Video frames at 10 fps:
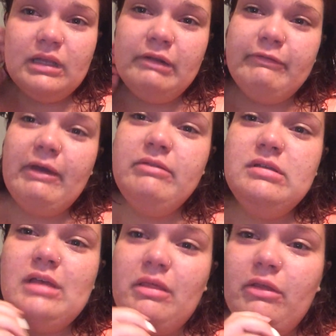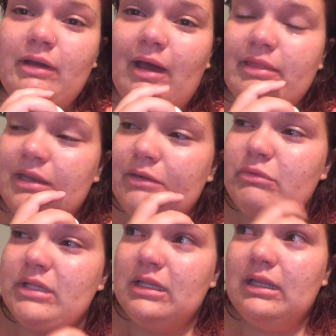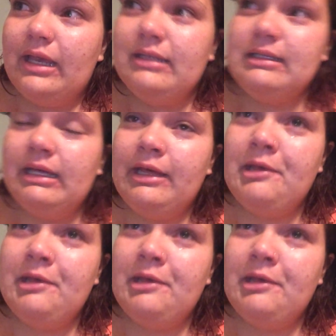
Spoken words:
and I found this other guy that I really liked.